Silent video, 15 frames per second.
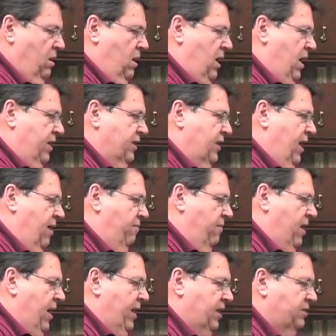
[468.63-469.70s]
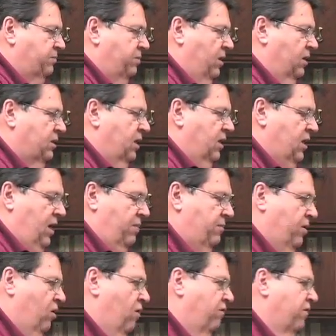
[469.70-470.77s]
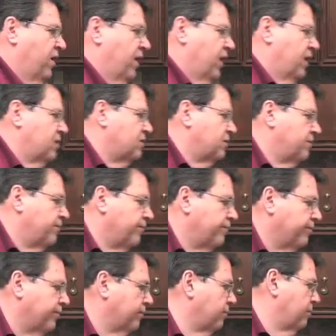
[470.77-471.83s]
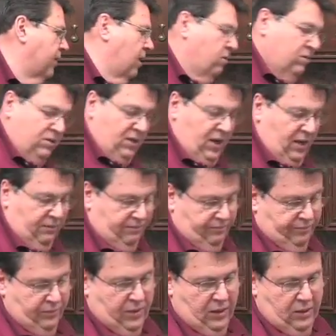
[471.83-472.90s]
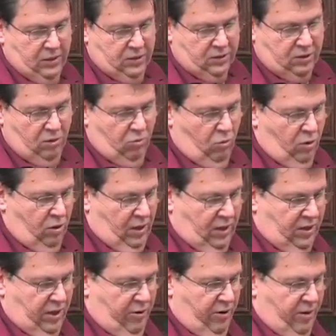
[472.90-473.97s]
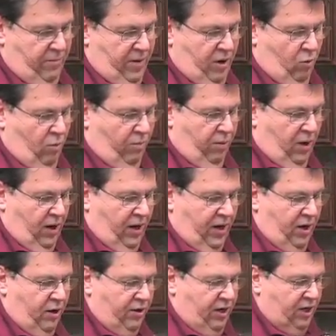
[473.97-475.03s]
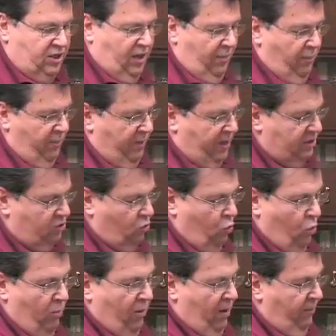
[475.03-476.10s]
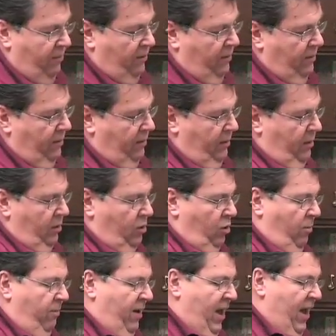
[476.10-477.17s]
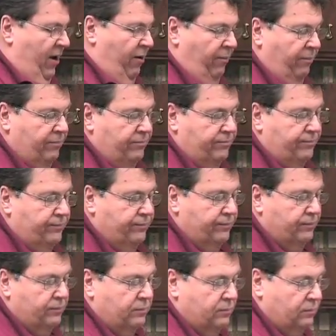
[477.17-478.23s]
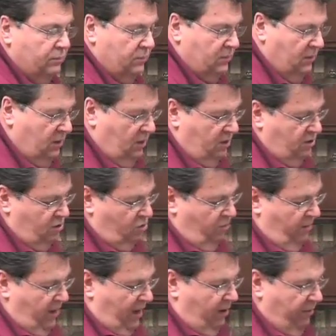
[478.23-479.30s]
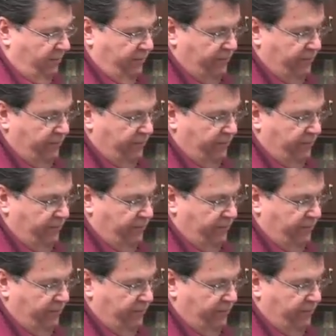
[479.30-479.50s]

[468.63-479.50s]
I doubt mine is plugged in yet, but hopefully it is. No, it's not. So we'll get there in a minute. We'll plug it in. It takes a couple of minutes to warm up. Your batter. This is your batter.